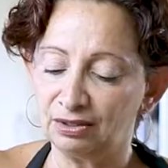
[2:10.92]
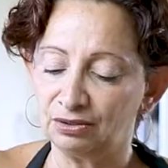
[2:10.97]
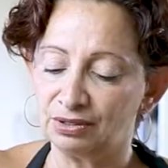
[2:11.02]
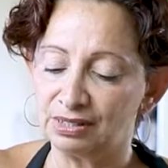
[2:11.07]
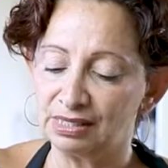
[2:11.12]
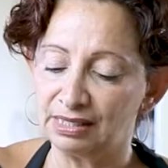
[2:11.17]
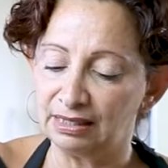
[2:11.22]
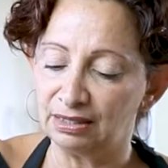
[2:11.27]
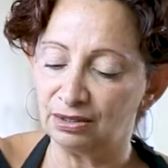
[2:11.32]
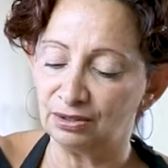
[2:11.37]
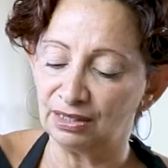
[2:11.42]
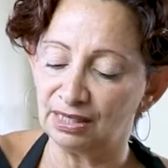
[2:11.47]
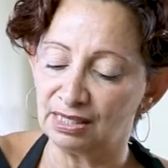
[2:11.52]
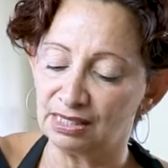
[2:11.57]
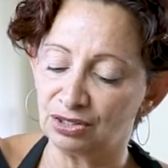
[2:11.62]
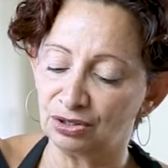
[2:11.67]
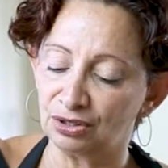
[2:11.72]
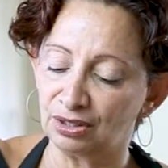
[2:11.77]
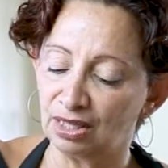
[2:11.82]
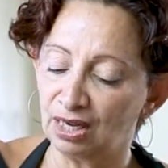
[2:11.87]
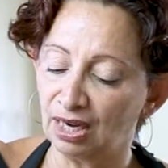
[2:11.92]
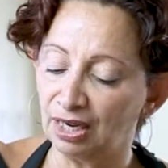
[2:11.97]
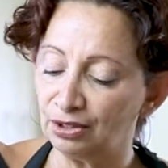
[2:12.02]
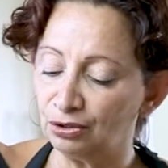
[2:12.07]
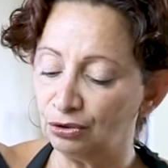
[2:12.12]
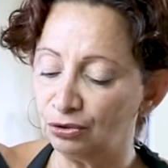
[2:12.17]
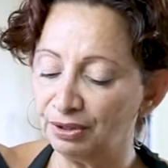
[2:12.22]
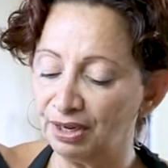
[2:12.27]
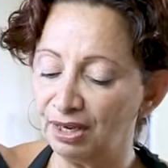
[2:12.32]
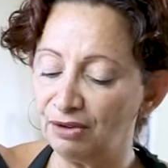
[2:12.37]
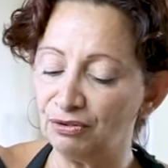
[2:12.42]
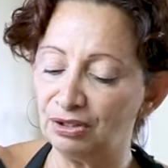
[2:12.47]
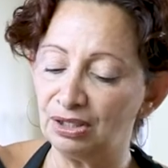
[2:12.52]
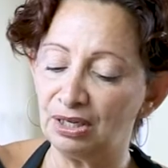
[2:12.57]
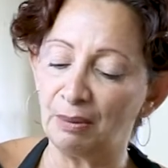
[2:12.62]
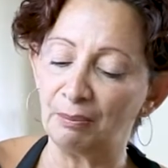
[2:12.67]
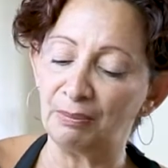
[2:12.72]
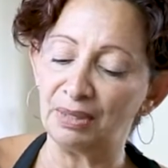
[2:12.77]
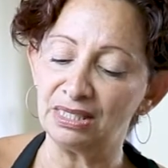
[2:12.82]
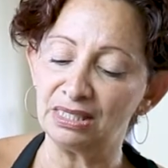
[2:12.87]
or as little as you like, or even
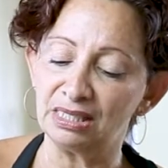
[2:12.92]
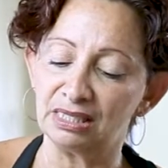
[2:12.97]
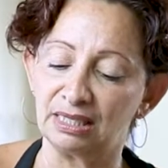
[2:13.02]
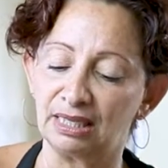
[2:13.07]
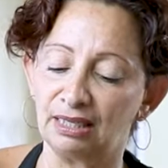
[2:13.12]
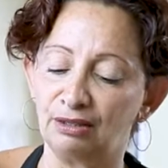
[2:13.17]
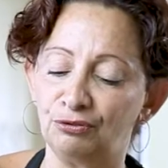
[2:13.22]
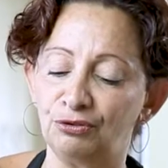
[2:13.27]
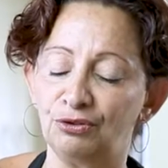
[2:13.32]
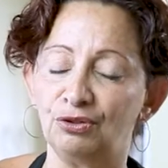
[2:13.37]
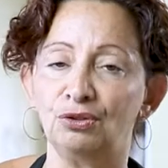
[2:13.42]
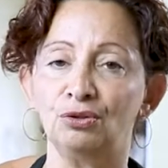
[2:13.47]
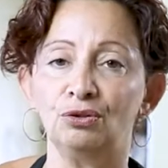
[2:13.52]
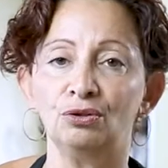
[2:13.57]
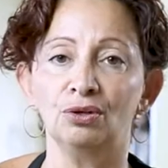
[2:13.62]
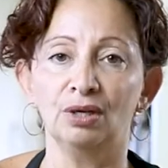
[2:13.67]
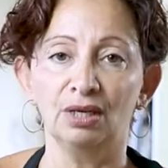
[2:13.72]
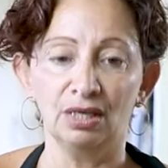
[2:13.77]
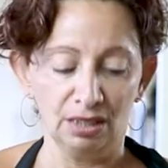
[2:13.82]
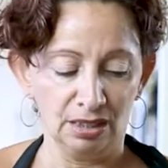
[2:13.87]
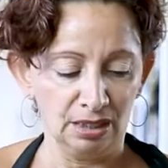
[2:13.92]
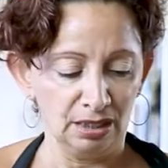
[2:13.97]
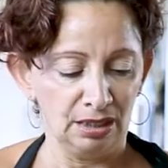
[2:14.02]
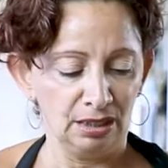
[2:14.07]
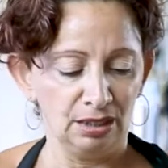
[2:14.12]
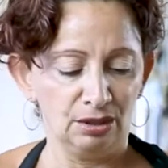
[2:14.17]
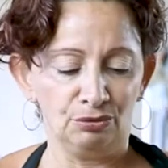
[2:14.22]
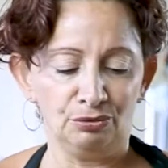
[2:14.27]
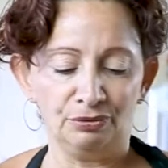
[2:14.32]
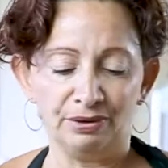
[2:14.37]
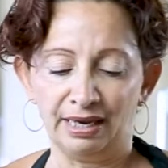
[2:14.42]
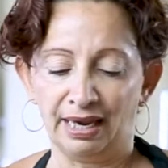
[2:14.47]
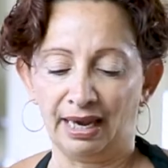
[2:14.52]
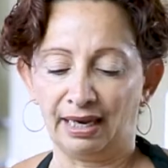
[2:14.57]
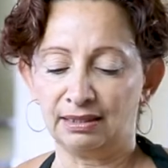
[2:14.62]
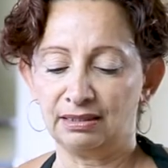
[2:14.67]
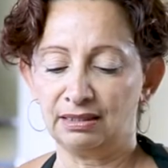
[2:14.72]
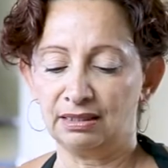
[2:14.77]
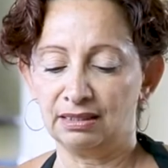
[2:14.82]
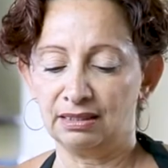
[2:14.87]
omit it if you
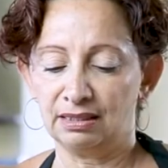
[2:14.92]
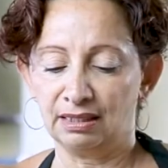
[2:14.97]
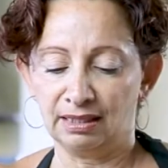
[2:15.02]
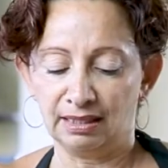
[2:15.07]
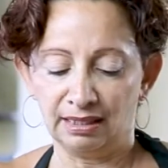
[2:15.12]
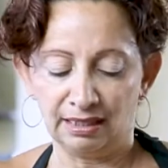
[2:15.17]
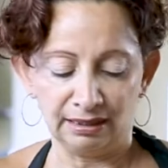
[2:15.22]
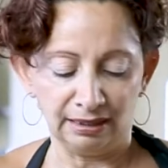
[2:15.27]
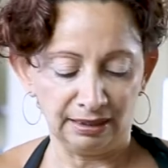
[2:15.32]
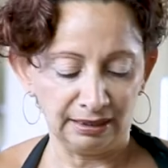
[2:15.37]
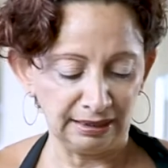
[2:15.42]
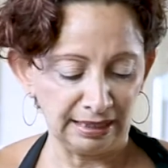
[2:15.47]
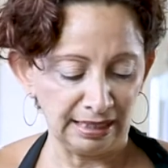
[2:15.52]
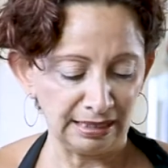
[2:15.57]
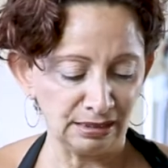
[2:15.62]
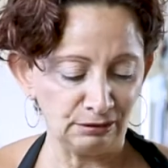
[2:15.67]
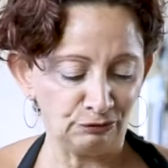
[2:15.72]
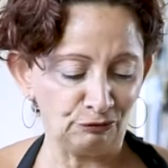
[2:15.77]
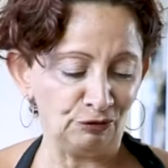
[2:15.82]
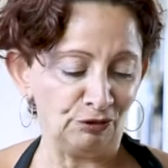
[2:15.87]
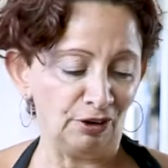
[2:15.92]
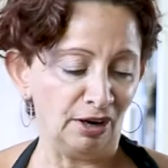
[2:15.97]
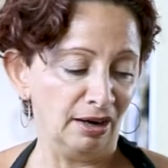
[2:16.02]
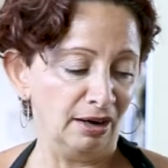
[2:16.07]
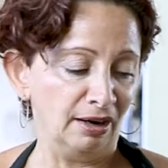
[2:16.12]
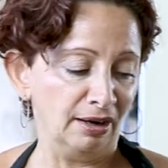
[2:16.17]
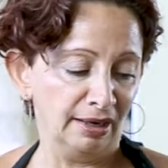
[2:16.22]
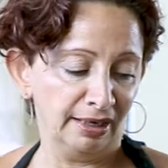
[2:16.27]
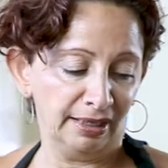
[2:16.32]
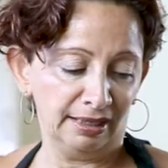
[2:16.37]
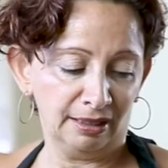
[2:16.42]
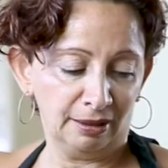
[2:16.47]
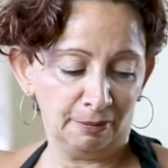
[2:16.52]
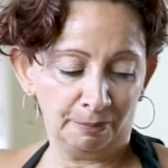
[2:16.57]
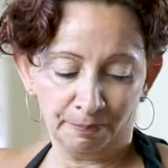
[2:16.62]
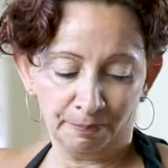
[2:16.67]
react to garlic, that's fine.